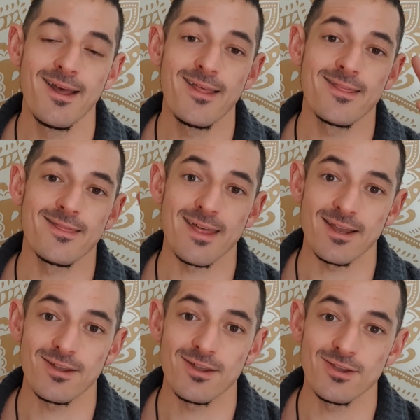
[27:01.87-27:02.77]
and
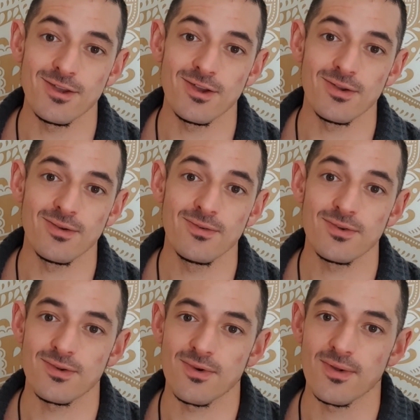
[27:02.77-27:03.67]
thank you for
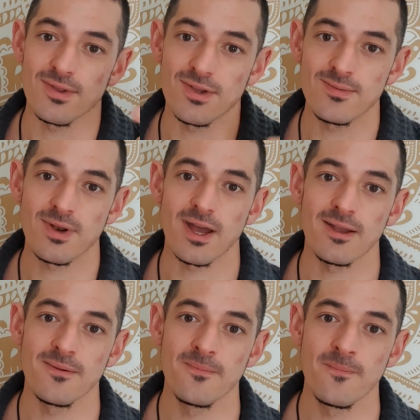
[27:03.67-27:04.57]
the role that you play,
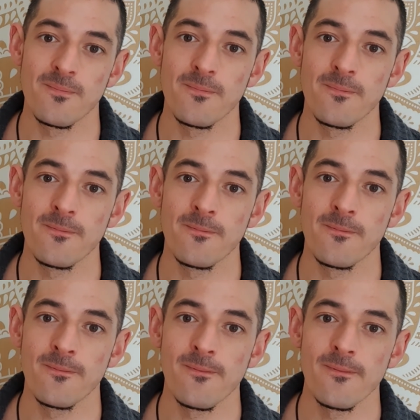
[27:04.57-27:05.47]

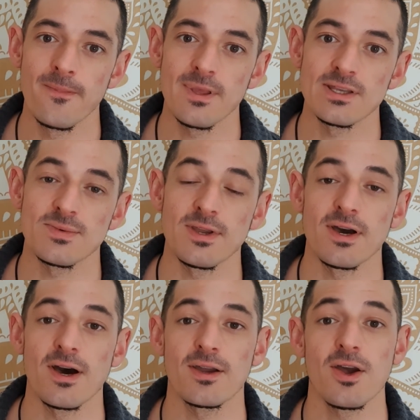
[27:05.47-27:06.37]
as we
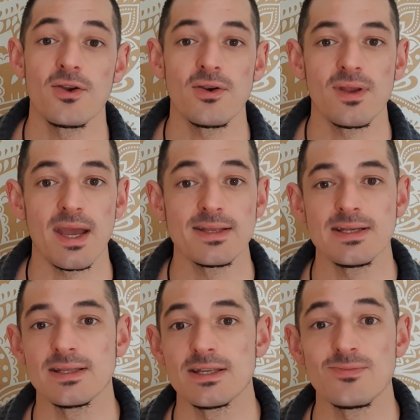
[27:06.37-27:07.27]
are
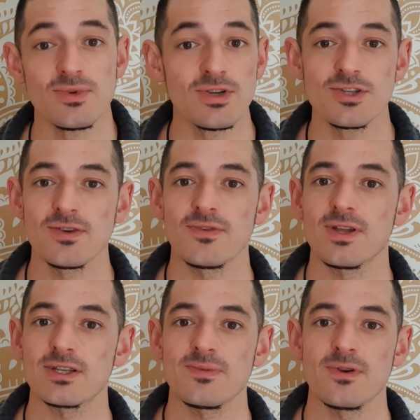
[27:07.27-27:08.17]
co-creating this beautiful
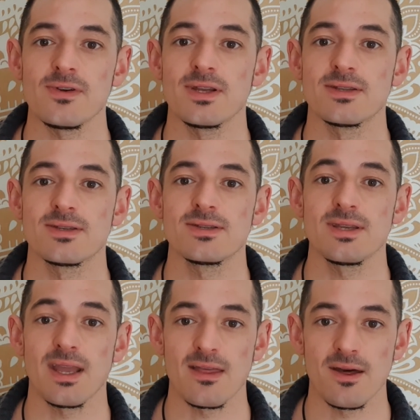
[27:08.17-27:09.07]
experience
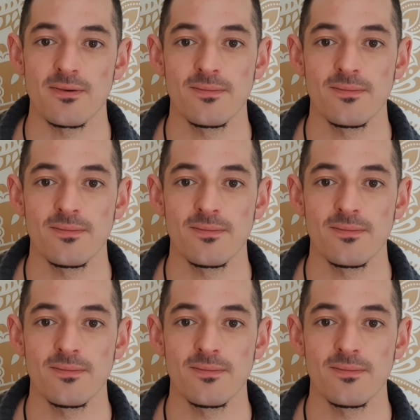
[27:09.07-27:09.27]
together.